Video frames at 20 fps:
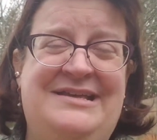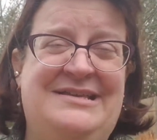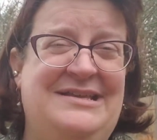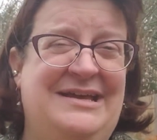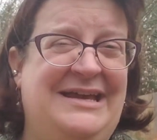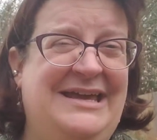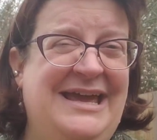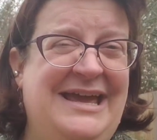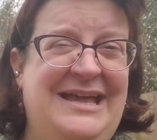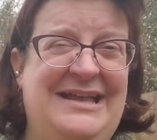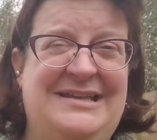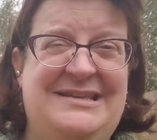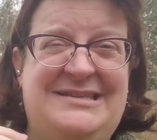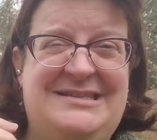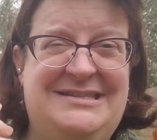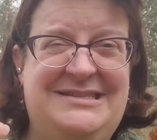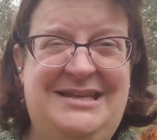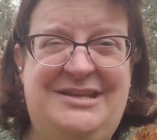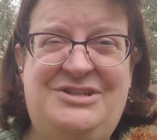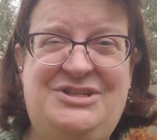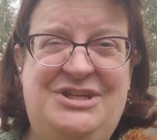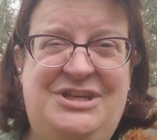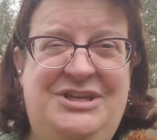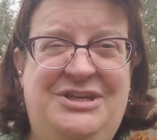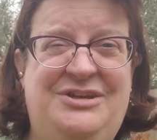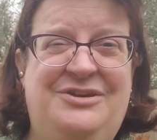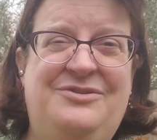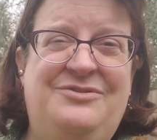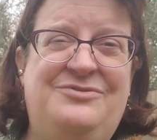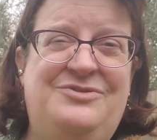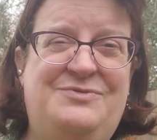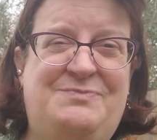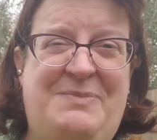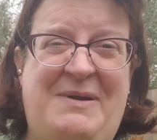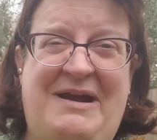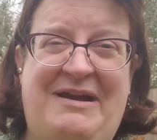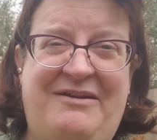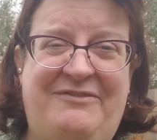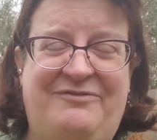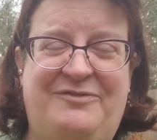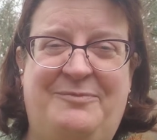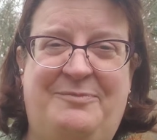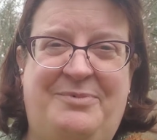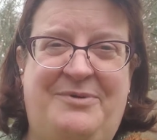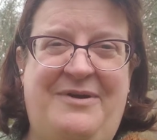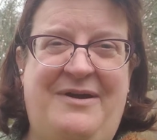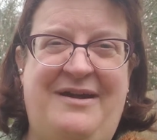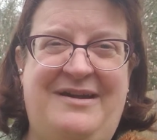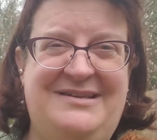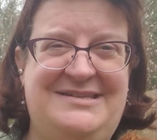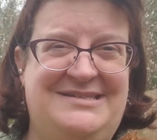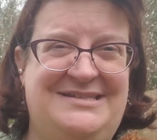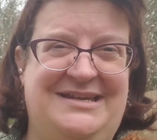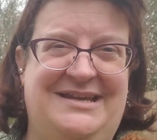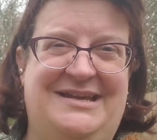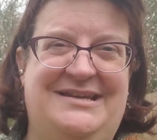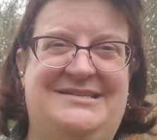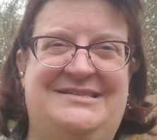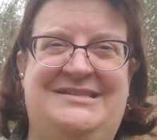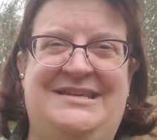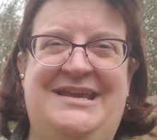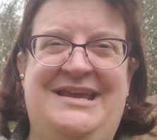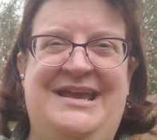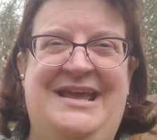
Again, such a huge, powerful process.